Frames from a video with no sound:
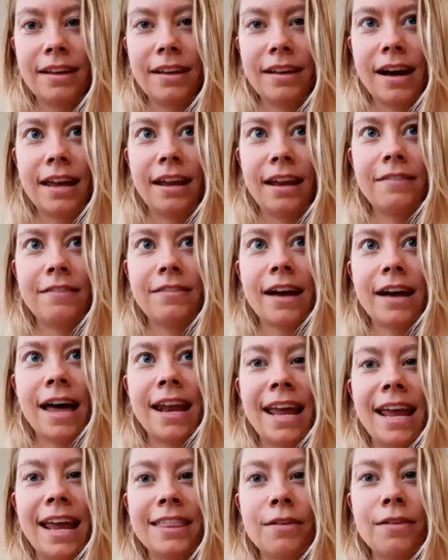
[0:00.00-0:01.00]
I like, I
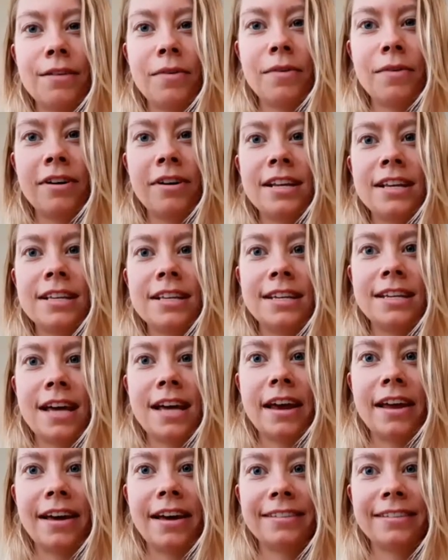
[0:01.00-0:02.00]
like the word
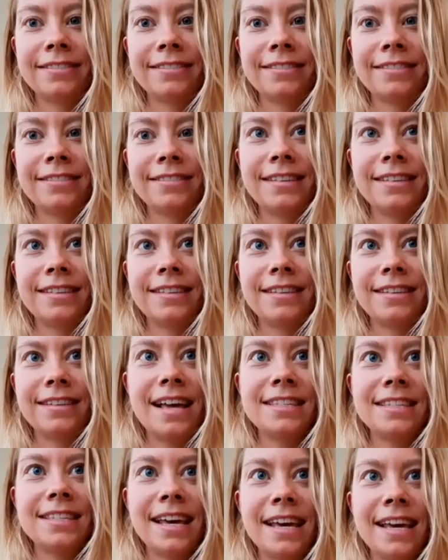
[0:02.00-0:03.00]
sadhana,
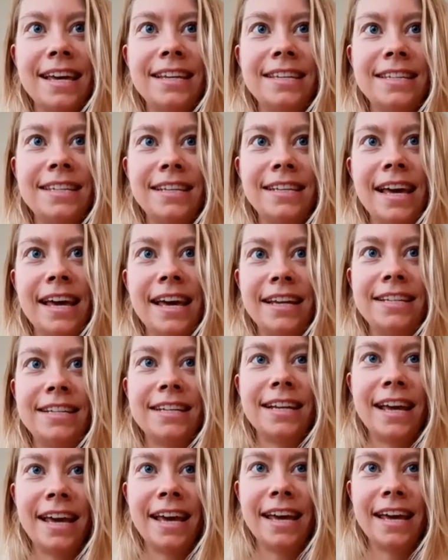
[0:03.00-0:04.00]
S A D
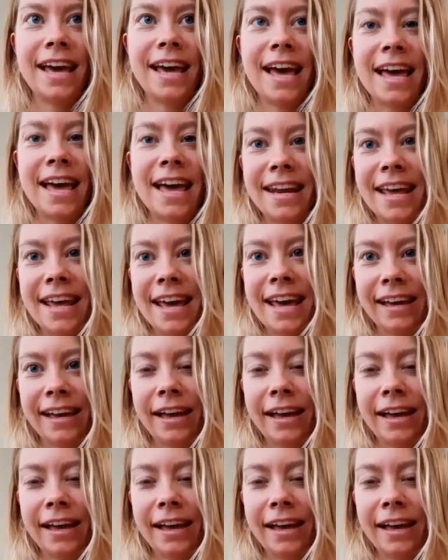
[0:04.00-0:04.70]
H A N A.